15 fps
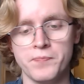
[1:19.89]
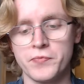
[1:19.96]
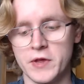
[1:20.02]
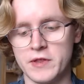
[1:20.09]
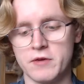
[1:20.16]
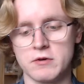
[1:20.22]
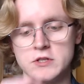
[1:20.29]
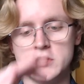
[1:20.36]

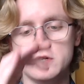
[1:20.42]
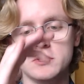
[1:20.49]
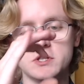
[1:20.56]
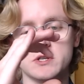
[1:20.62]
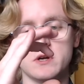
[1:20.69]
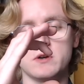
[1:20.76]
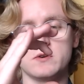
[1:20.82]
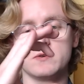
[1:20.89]
There are 2
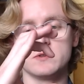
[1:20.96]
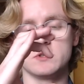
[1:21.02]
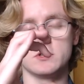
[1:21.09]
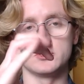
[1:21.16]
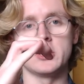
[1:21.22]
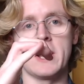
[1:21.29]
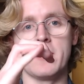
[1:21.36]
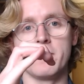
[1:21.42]
circles that
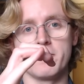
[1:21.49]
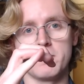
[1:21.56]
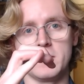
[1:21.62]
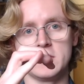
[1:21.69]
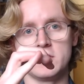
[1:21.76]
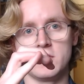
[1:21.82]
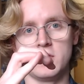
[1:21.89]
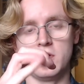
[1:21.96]
jut out from my
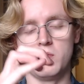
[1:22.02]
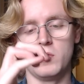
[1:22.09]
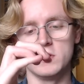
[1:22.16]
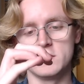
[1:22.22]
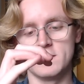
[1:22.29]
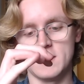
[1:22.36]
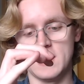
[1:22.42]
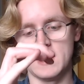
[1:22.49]
door,
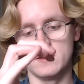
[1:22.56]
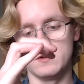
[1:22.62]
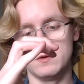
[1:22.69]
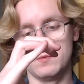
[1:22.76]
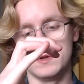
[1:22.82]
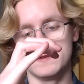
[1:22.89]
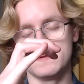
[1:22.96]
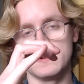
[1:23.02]
one's for the handle
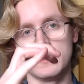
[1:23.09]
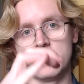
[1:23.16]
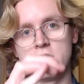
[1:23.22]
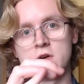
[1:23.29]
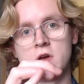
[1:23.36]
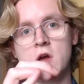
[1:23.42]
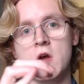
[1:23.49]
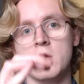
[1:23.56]
and one's for the
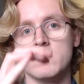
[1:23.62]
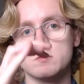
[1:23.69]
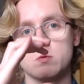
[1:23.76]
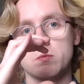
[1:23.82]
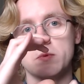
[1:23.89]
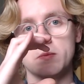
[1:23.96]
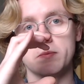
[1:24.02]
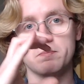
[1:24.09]
lock, which would
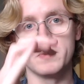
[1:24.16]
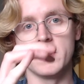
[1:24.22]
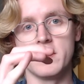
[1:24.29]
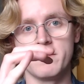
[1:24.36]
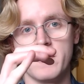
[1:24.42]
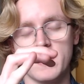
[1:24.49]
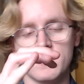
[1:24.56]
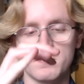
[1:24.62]
be
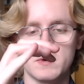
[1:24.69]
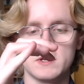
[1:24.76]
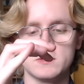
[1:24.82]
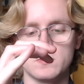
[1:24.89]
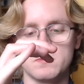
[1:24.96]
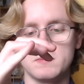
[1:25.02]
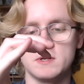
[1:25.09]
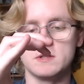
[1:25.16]
perfect because it
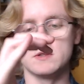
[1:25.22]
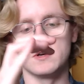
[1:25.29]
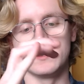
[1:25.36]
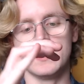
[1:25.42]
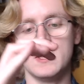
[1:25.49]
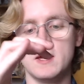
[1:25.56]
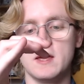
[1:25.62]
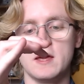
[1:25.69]
would mean that
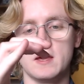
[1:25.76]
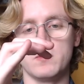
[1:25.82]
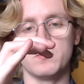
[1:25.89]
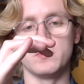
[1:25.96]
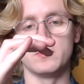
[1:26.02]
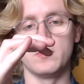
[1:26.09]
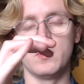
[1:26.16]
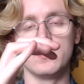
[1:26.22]
it
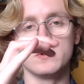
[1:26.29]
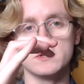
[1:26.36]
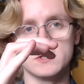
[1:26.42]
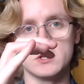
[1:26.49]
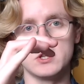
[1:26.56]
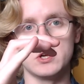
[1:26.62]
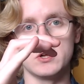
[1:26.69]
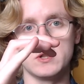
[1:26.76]
would hold on
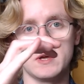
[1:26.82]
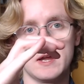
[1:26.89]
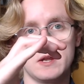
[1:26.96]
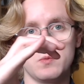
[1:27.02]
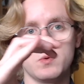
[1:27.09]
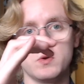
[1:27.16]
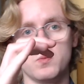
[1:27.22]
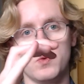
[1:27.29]
securely and
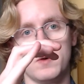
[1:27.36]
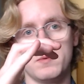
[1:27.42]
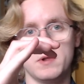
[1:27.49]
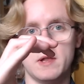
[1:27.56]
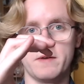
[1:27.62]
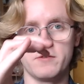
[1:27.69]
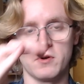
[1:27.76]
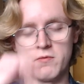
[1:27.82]
it wouldn't wobble
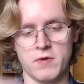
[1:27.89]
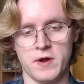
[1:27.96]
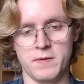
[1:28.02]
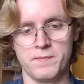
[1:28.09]
left or right.